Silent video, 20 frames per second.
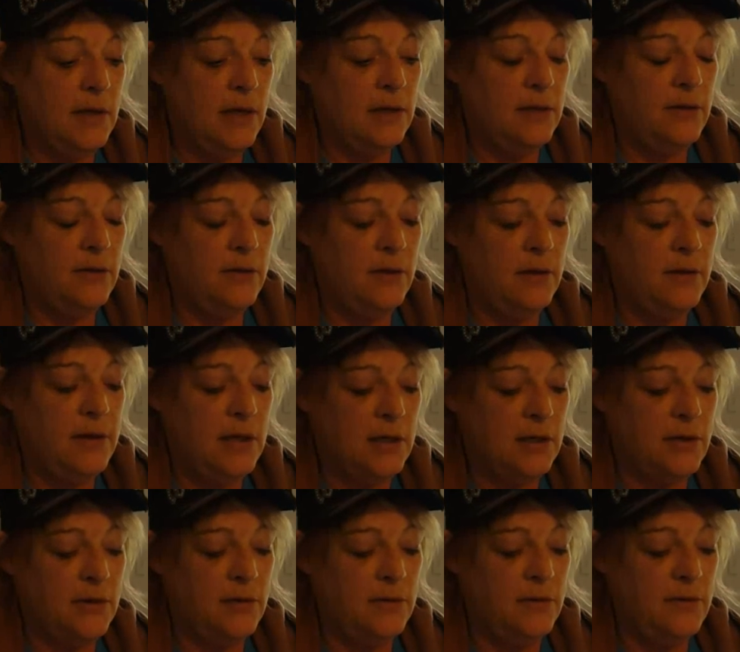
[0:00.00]
the
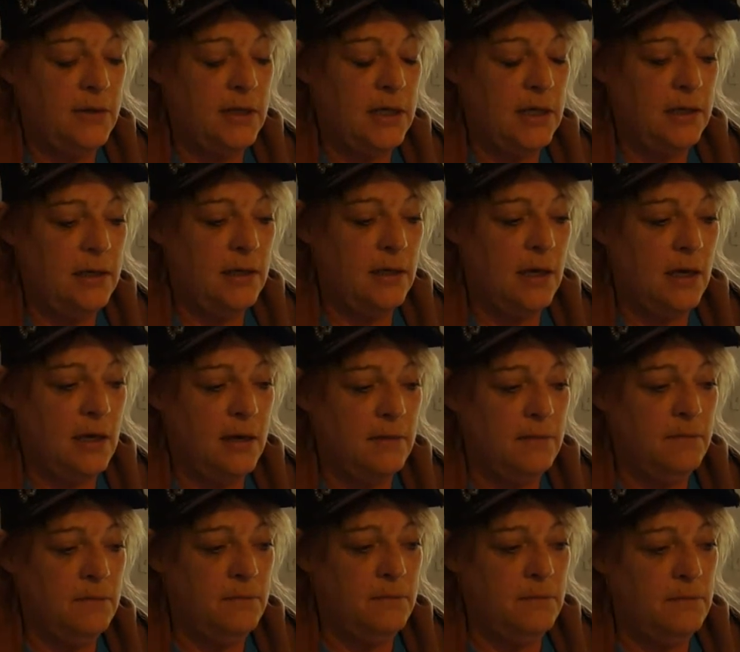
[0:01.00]
the the uh,
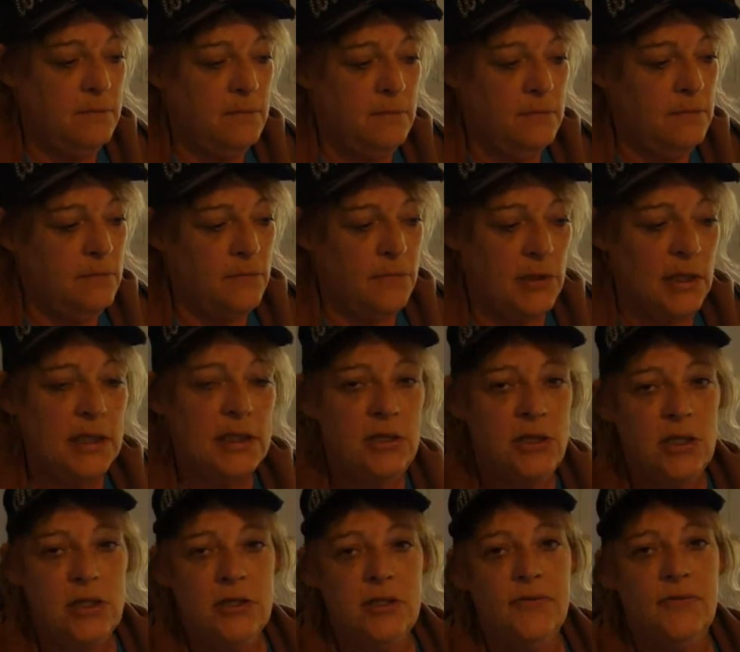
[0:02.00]

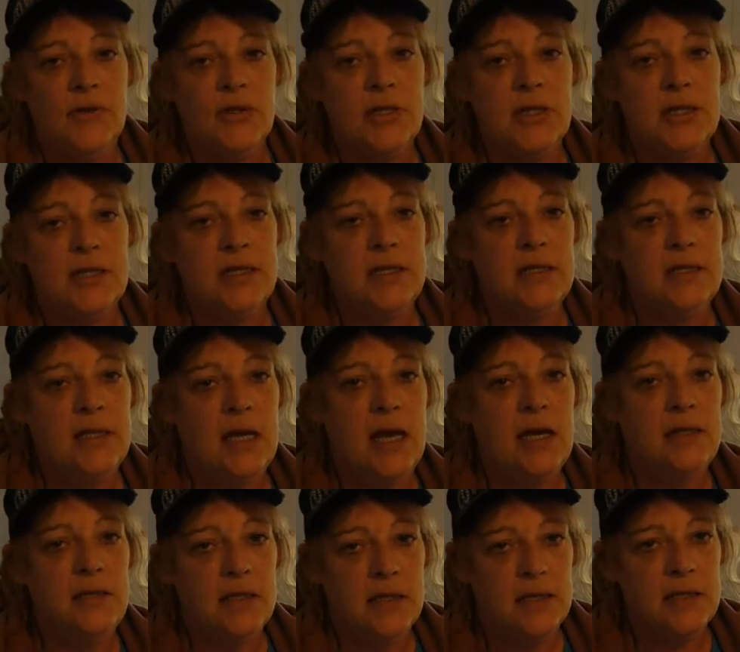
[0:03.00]
religions versus the
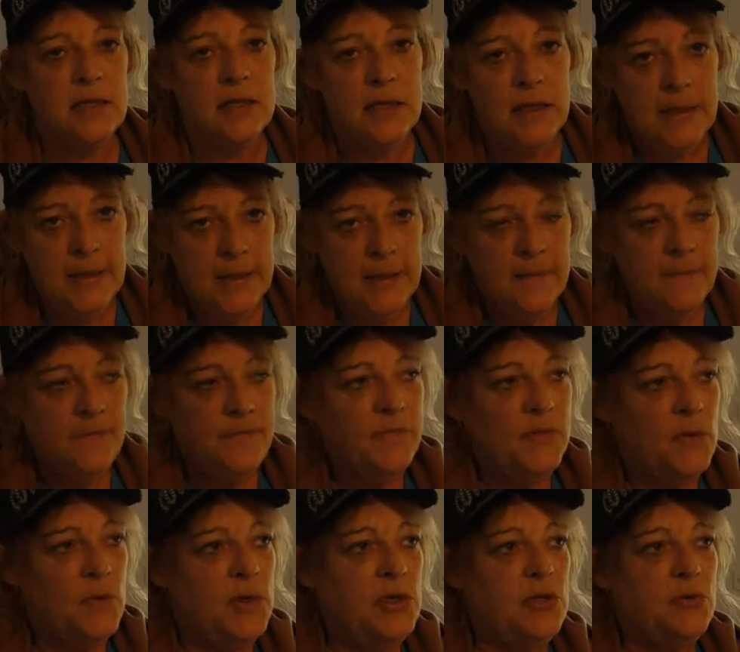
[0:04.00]
scientists,
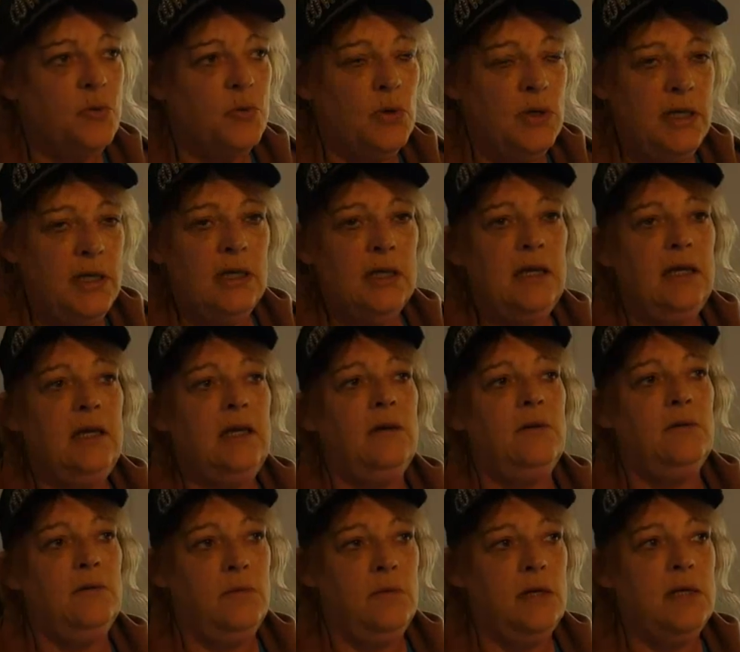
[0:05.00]
which
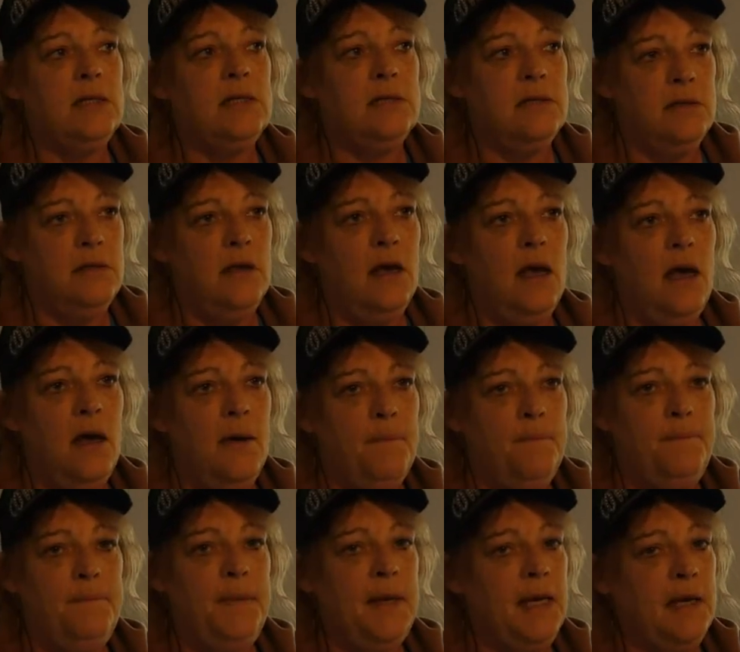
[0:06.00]
really was a
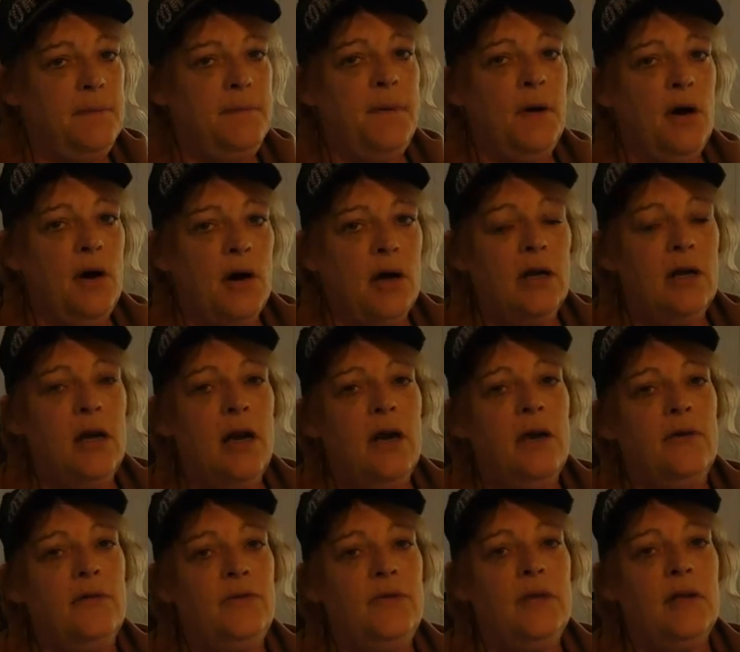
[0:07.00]
big part
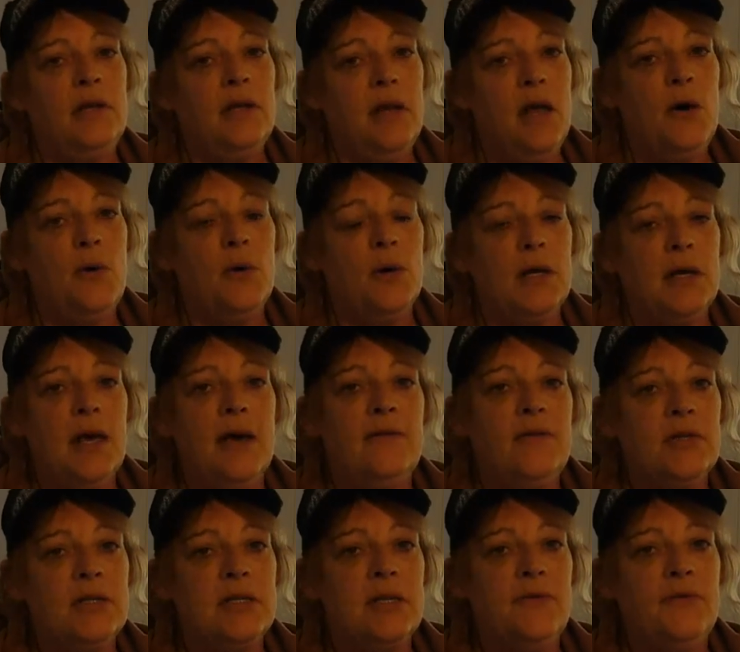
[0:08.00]
of the lower
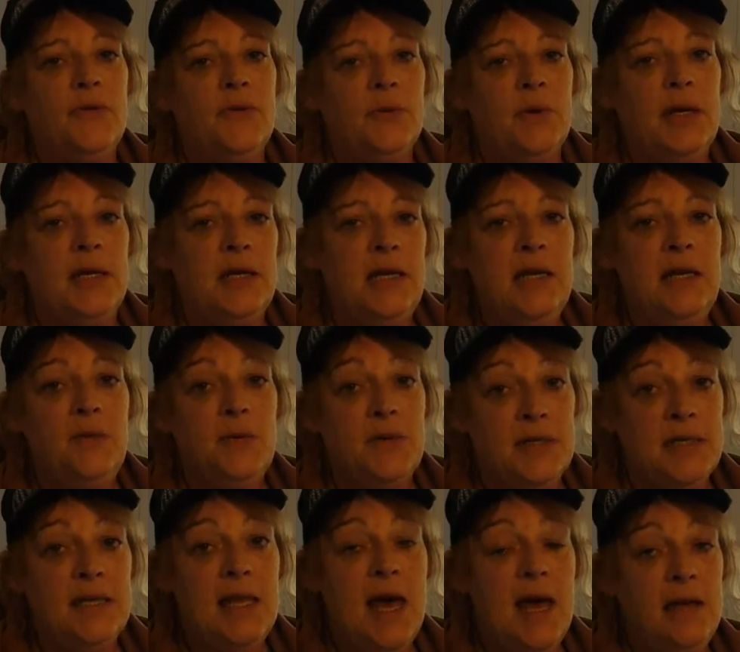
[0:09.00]
levels of three D,
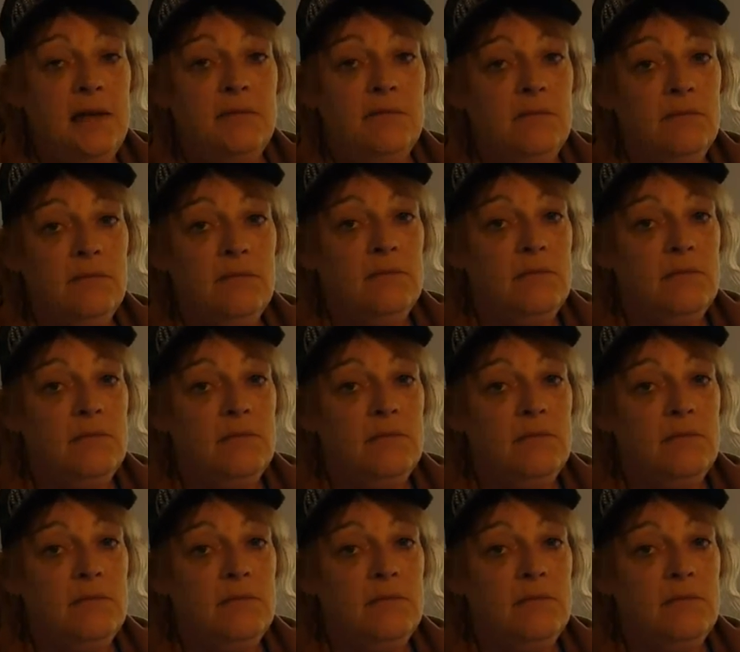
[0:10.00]
was that